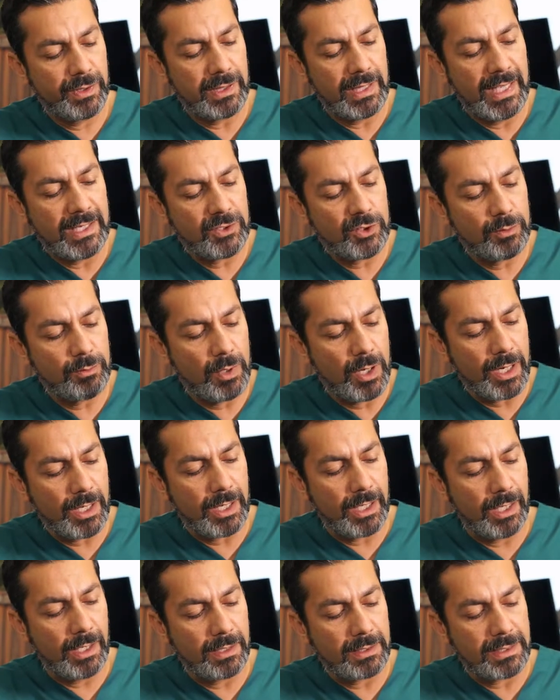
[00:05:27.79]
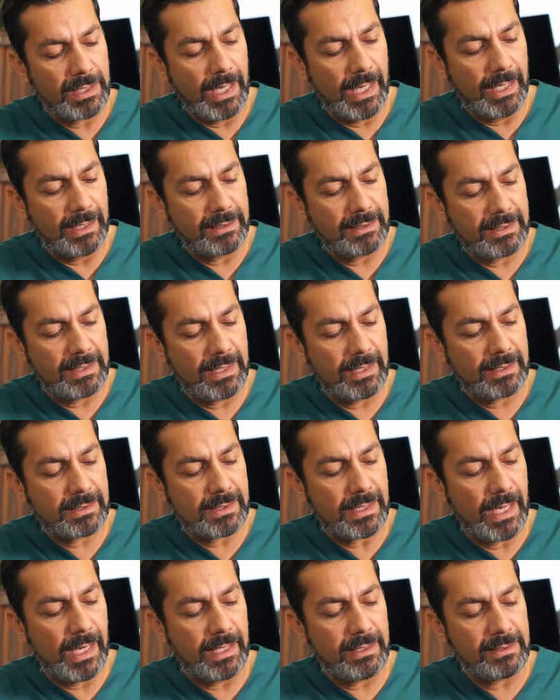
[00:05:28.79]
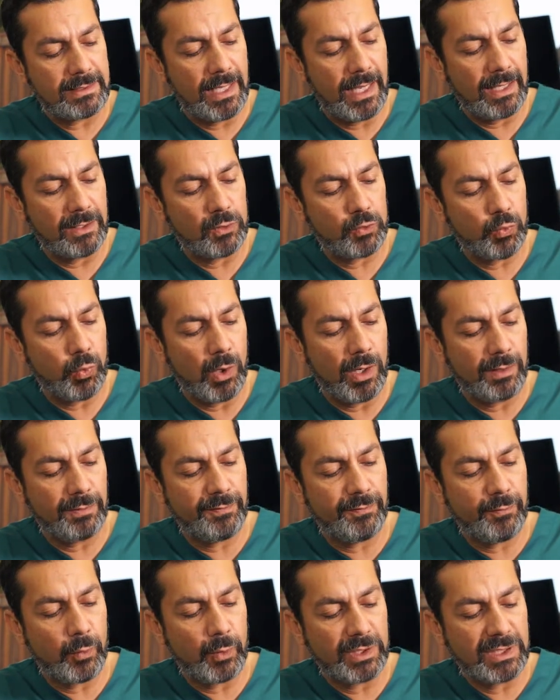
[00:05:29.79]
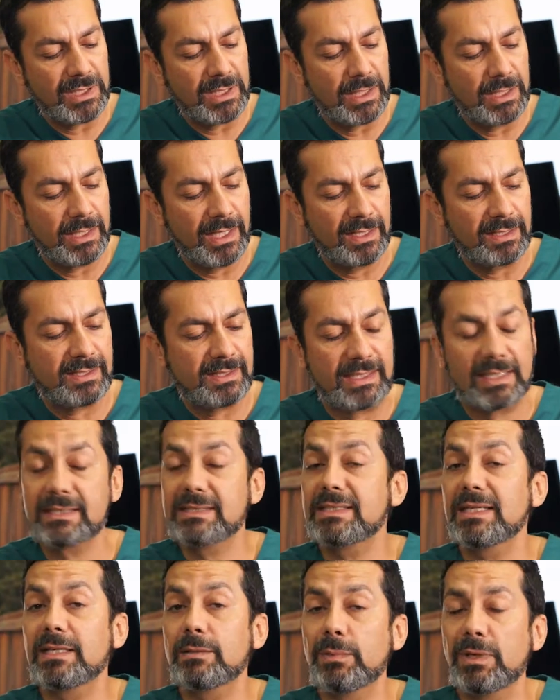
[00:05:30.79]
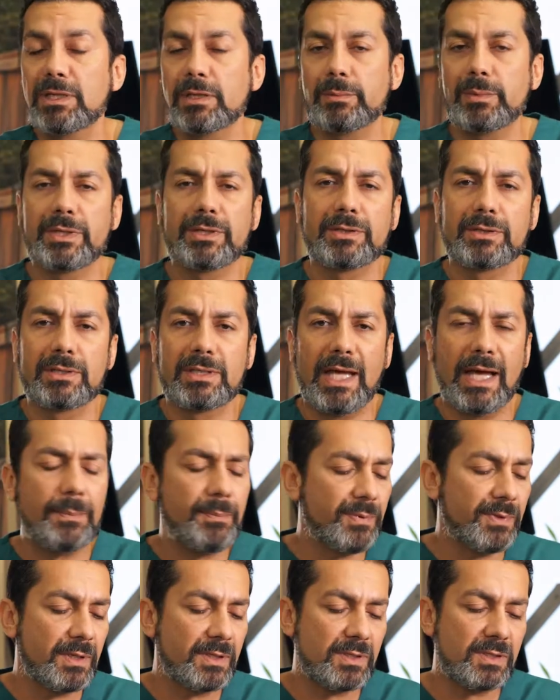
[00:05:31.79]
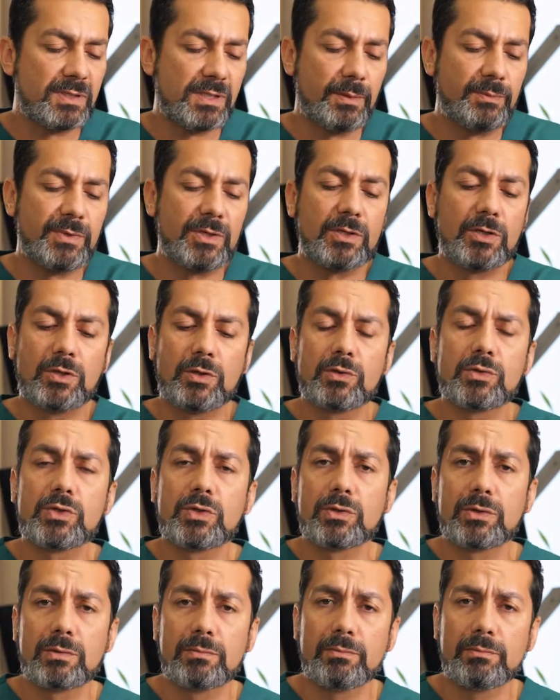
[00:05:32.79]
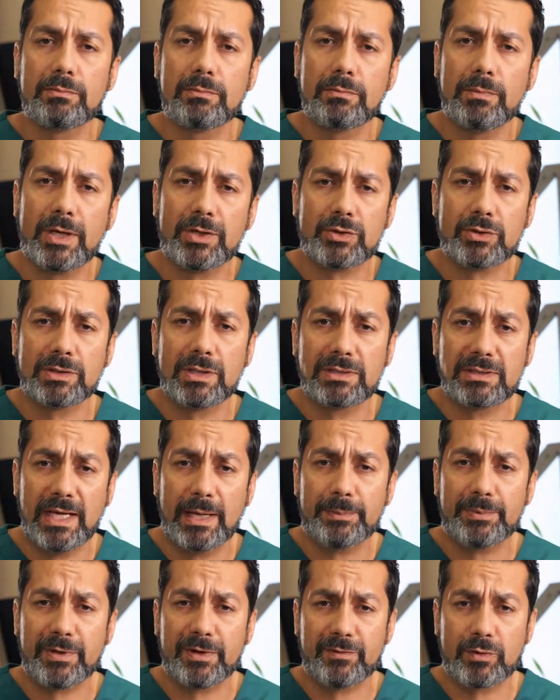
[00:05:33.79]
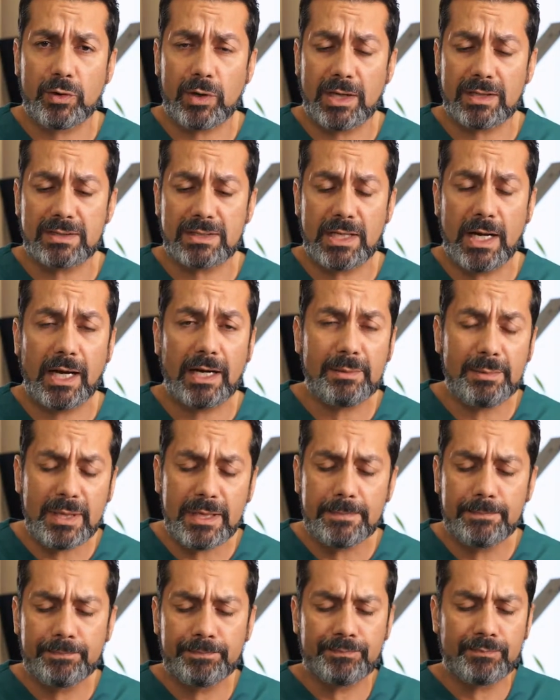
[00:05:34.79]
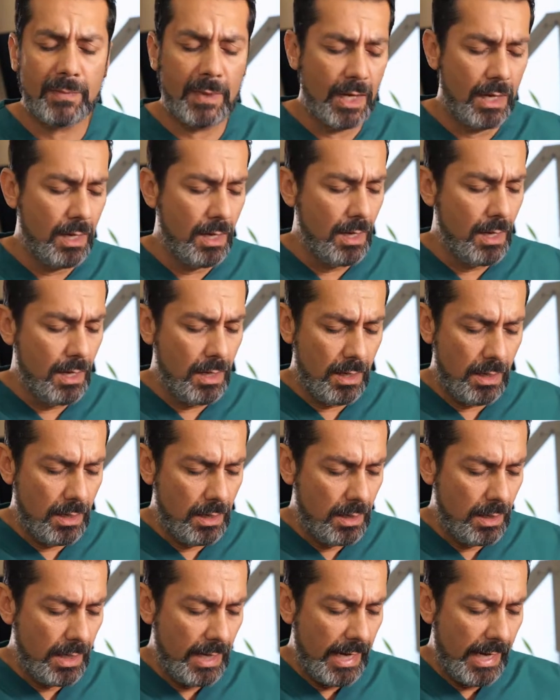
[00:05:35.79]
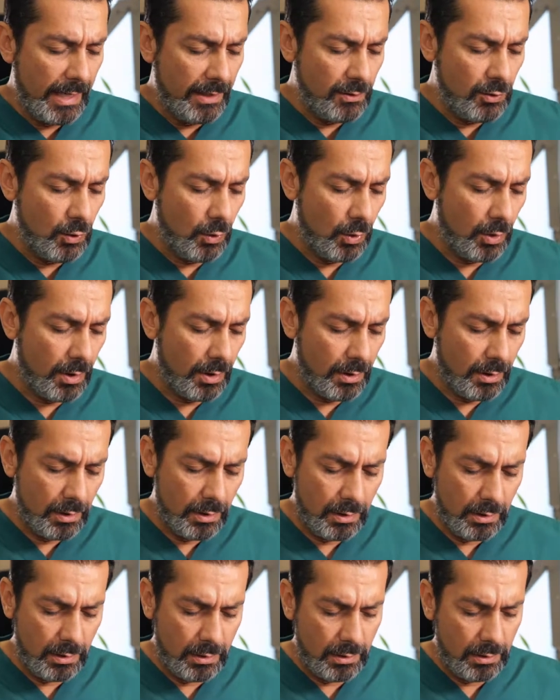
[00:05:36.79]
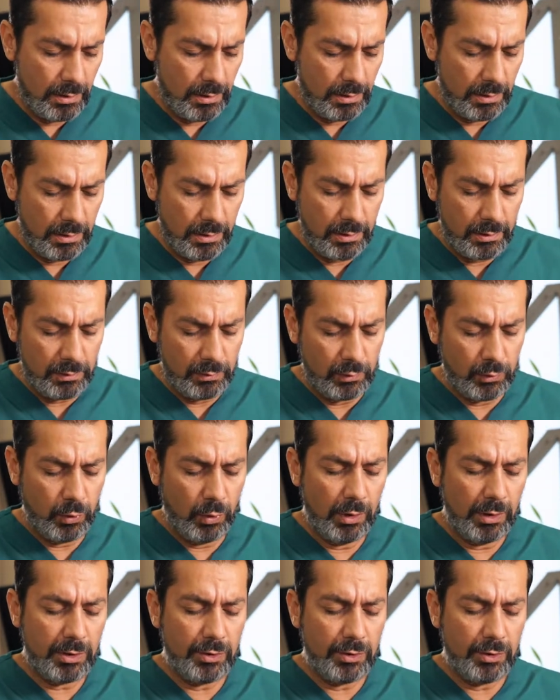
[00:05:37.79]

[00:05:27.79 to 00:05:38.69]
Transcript: laser markings at 6, 8, 10, 12, 14, and 16 millimeter depth. This is something you use to measure the depth of your osteotomy. And your torque